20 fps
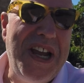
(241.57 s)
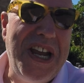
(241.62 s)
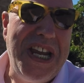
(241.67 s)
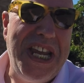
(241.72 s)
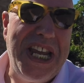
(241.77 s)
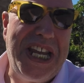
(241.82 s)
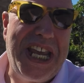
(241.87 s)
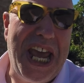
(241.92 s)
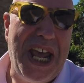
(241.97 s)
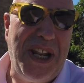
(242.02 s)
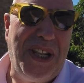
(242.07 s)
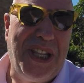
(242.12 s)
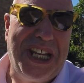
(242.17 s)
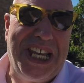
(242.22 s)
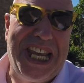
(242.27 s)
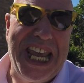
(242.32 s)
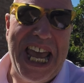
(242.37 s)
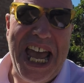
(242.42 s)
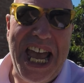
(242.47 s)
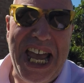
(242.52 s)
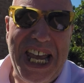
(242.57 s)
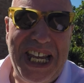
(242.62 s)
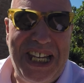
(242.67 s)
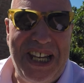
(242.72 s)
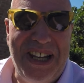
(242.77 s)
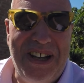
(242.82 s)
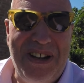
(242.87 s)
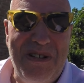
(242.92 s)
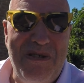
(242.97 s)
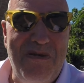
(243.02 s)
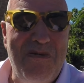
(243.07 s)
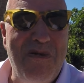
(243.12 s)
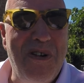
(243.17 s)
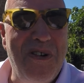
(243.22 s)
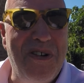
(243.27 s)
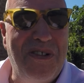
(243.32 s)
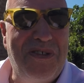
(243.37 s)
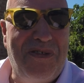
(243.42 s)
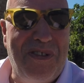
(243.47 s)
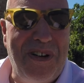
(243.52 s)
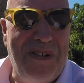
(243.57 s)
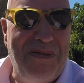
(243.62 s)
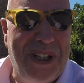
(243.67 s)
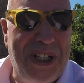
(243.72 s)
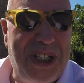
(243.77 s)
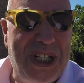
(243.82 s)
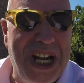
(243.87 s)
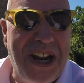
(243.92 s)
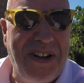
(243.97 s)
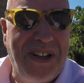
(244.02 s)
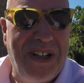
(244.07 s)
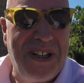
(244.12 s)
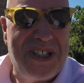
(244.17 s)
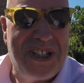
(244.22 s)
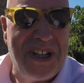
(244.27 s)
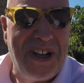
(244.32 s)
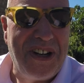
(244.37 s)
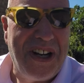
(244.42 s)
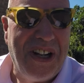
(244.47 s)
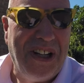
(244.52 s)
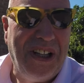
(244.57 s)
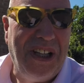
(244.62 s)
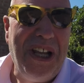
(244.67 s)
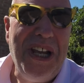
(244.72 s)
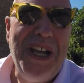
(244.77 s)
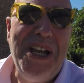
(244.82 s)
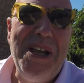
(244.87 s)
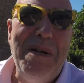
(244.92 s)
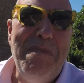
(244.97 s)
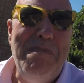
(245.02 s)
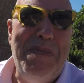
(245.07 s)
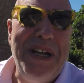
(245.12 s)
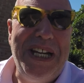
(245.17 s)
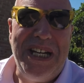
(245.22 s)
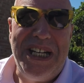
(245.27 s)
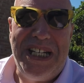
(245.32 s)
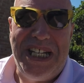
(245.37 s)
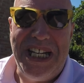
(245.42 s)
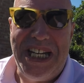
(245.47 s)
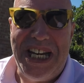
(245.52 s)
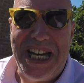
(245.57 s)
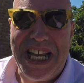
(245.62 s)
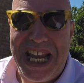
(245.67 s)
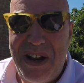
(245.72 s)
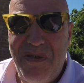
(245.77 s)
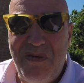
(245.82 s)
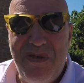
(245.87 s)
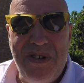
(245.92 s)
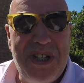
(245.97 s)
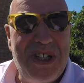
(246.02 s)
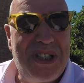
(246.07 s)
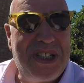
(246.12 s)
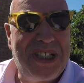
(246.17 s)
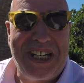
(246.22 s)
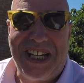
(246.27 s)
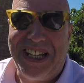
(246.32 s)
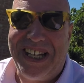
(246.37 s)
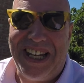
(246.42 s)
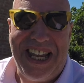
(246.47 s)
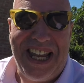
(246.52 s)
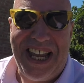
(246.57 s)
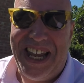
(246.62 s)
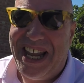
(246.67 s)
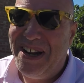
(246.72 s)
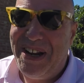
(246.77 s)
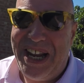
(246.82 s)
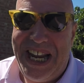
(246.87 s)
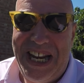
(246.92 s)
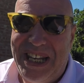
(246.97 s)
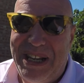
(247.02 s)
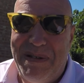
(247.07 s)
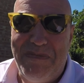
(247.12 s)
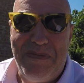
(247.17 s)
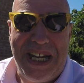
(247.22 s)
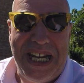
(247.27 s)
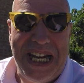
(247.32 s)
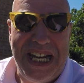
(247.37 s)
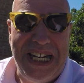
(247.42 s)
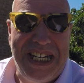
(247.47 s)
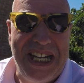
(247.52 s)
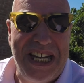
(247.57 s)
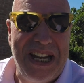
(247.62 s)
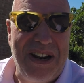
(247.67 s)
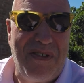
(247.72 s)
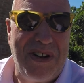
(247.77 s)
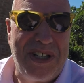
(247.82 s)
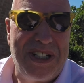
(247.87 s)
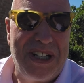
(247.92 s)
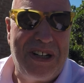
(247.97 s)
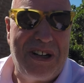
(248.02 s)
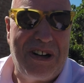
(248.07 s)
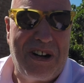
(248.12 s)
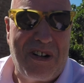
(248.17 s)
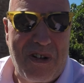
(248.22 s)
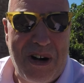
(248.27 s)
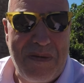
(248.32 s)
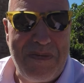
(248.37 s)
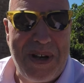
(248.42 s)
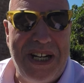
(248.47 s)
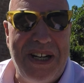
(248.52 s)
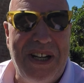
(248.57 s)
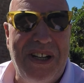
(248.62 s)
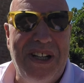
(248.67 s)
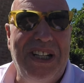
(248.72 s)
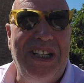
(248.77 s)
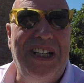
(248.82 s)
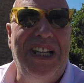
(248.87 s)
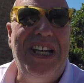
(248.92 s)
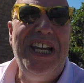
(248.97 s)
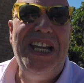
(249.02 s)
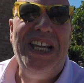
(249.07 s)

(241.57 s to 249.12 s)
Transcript: You get the guy who walked through the Channel Tunnel being denounced in the media as a criminal